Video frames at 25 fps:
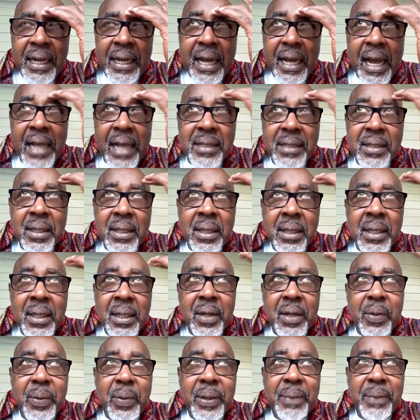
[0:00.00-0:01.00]
as
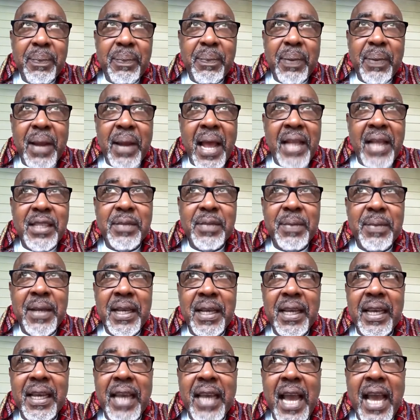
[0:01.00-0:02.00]
liquid, plasmic,
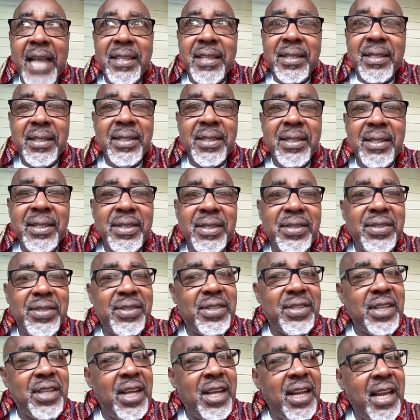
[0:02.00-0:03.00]
gaseous
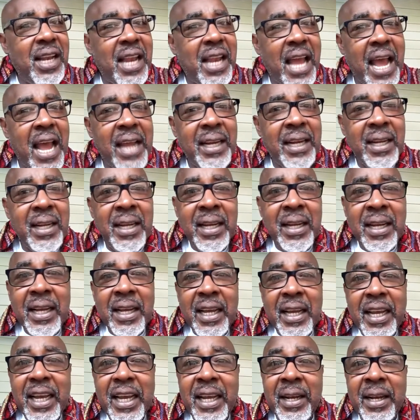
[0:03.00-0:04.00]
sunlight
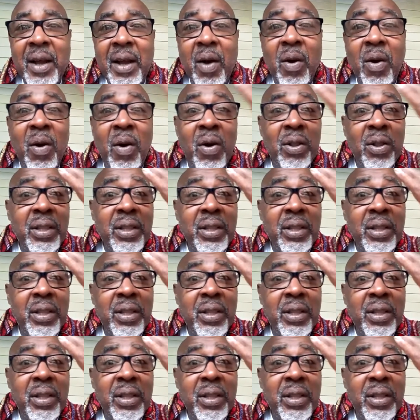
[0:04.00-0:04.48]
in all the